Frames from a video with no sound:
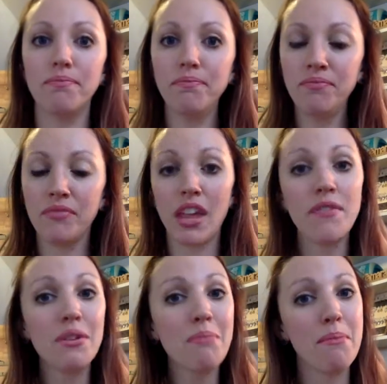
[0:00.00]

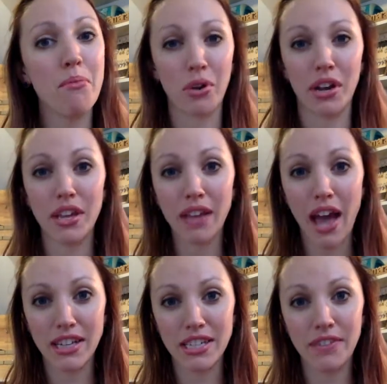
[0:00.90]
Even my morning
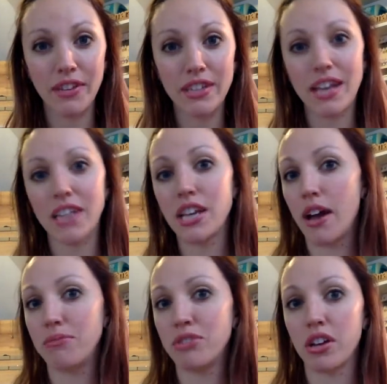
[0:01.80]
activities, I
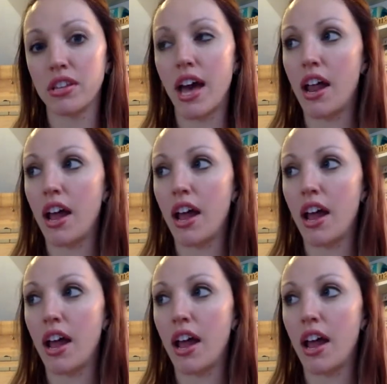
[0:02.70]
time chunk that.